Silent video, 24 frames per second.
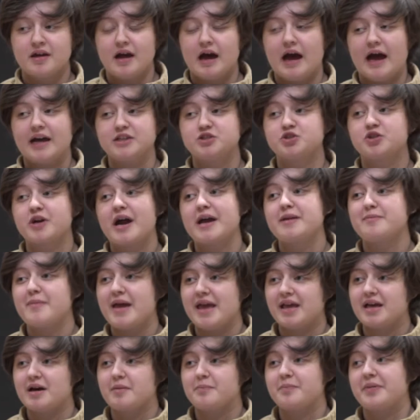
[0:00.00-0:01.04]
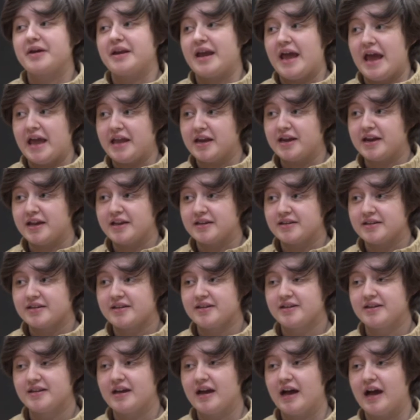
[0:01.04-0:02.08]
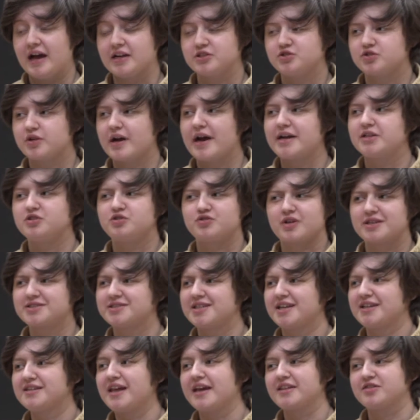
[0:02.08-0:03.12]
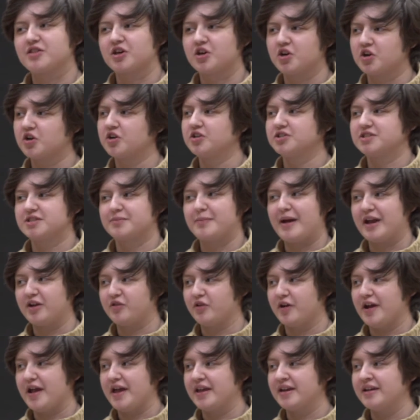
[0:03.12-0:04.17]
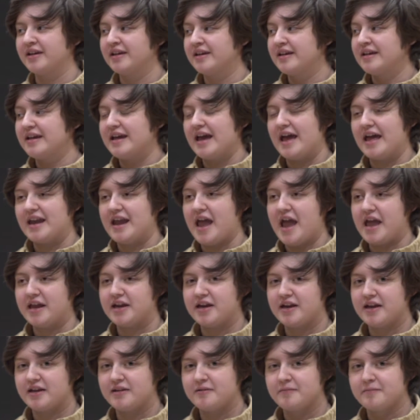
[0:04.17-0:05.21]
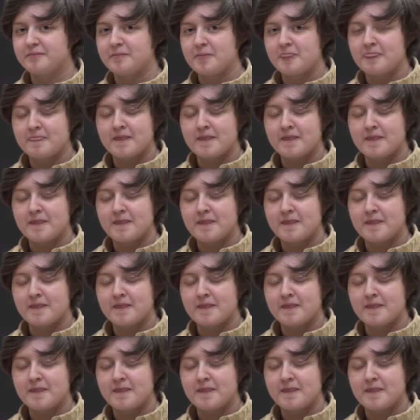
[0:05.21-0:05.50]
I tried makeup and hated it. I tried dressing like the girls in my grade and hated it.